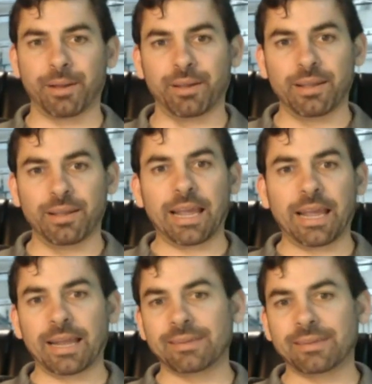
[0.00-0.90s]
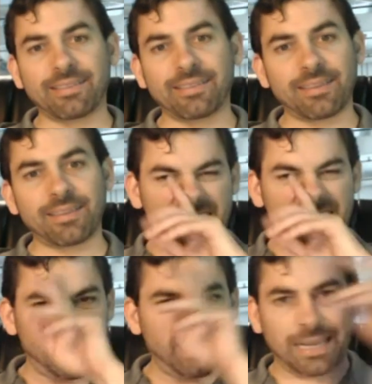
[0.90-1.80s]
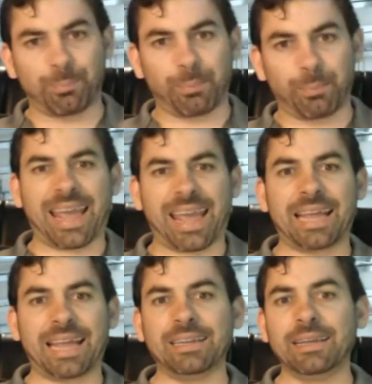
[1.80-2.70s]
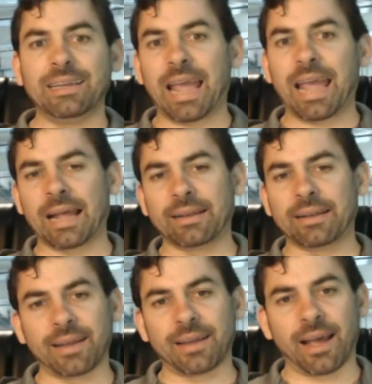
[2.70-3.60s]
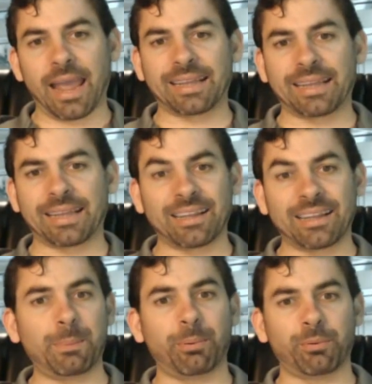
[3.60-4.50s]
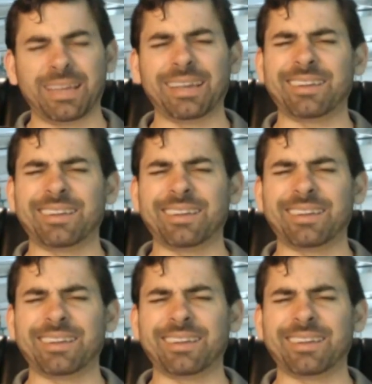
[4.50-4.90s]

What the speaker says: It takes a minute to explain, and it gets people really excited.